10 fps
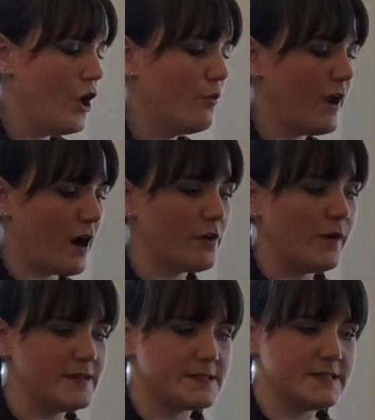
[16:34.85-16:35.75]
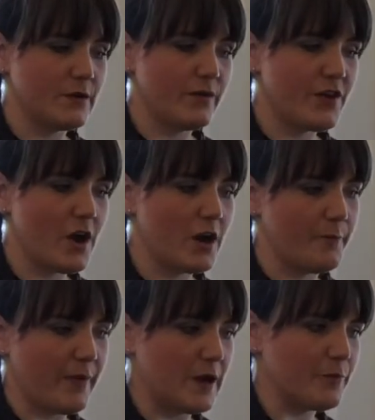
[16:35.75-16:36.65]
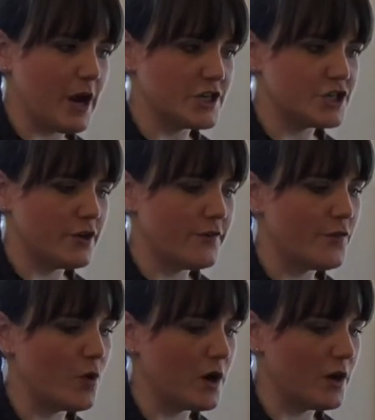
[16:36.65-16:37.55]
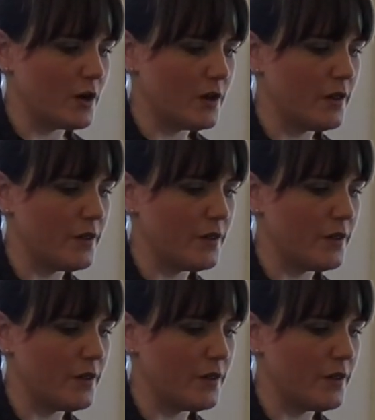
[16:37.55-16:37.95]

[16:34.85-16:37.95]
we are going to stick with our big brush for